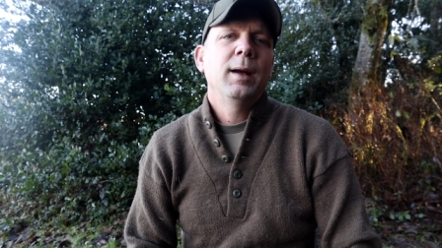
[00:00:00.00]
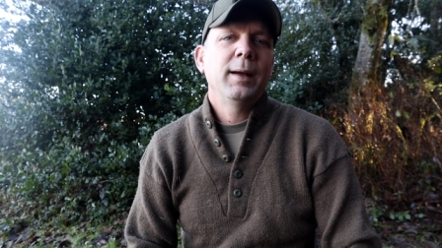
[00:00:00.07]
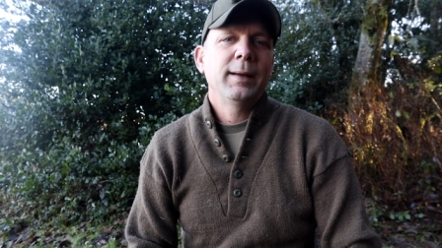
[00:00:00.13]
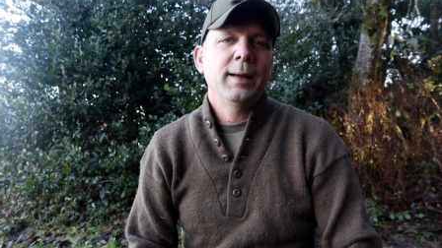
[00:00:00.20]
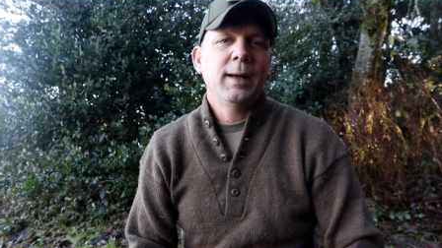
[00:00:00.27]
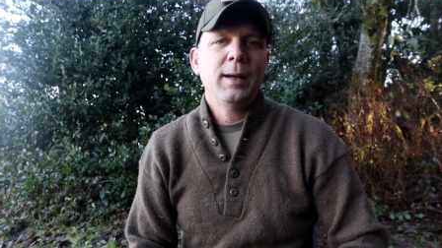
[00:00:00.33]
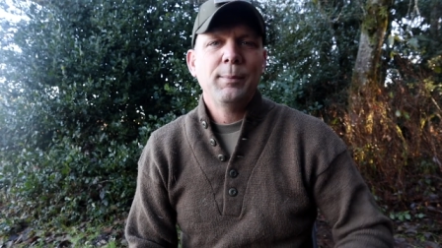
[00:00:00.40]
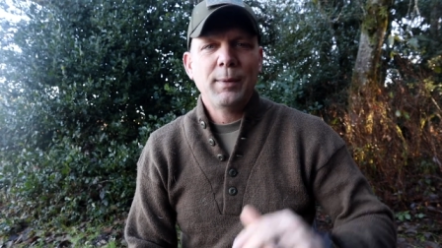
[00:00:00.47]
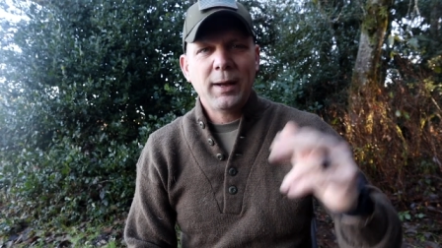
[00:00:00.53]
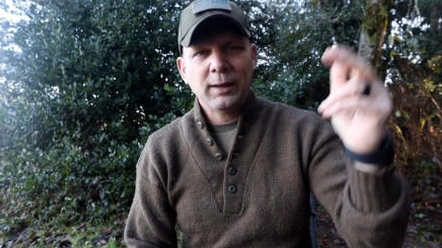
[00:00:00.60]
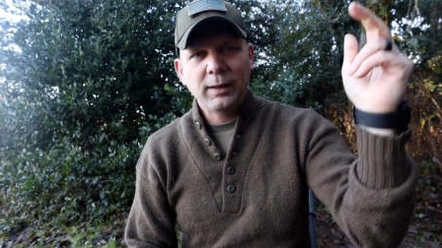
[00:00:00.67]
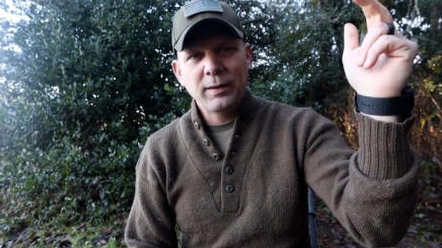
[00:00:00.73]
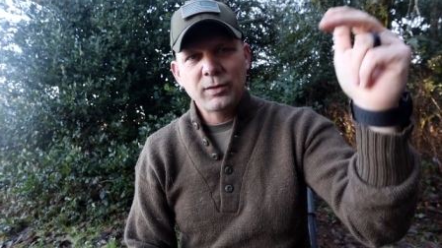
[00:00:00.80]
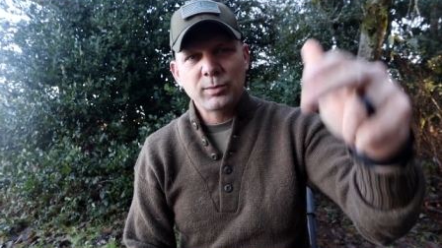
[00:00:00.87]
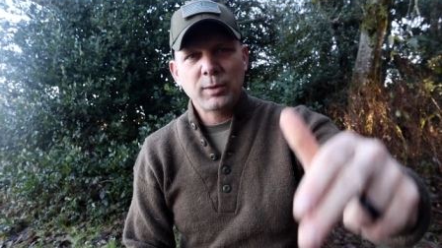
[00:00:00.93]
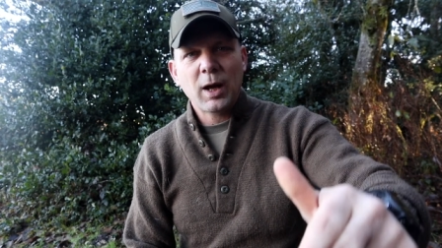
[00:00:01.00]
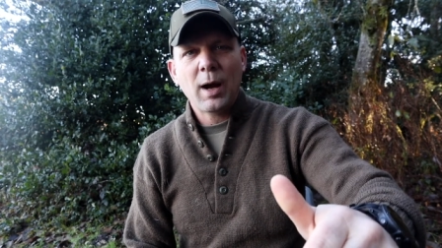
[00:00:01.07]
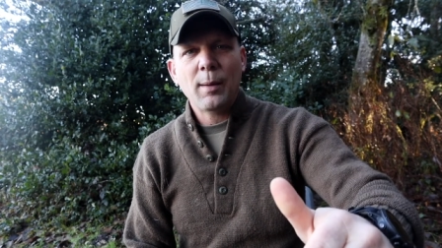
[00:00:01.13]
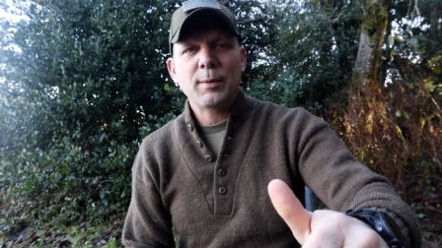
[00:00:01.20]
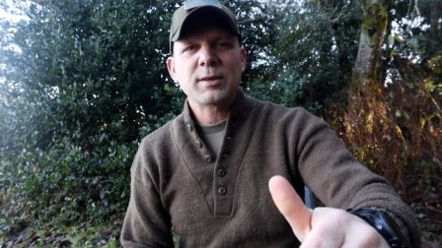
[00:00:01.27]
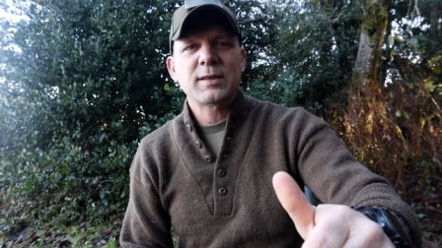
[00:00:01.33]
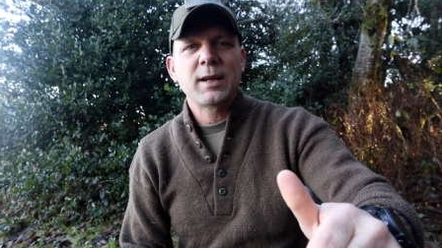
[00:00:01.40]
Again, man, leave some
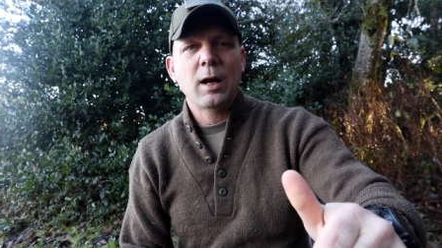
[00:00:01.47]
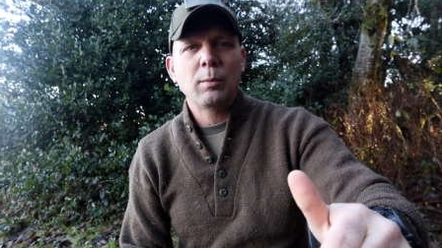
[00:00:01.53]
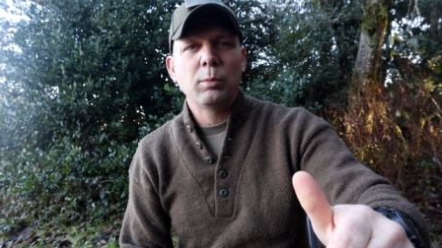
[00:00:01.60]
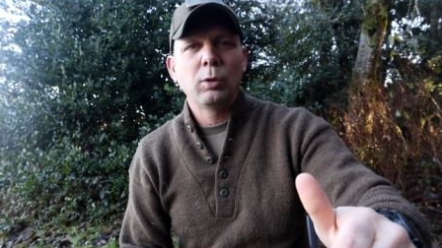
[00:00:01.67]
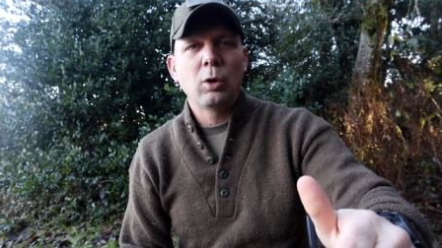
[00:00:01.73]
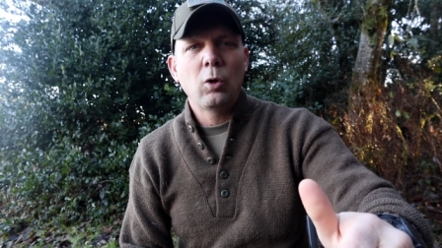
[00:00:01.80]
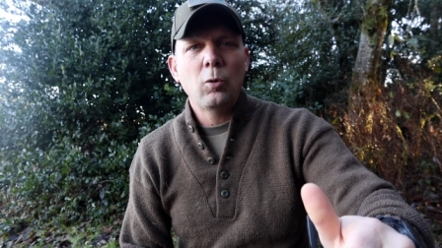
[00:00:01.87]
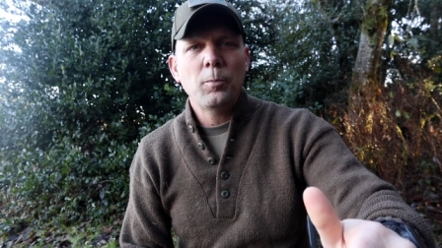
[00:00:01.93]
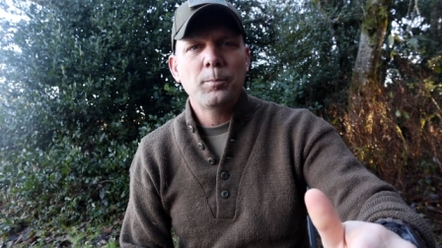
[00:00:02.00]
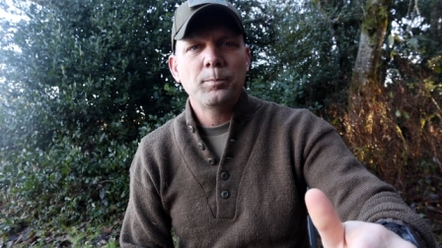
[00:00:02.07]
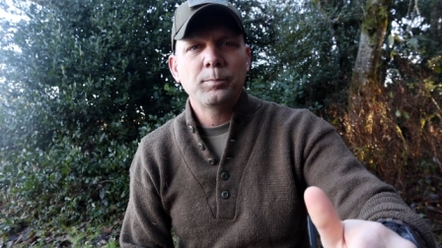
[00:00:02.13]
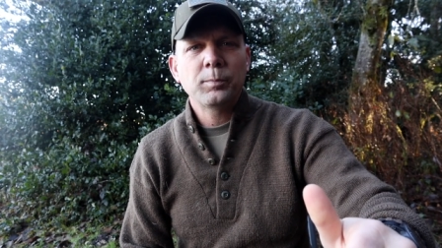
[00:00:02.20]
comments down below.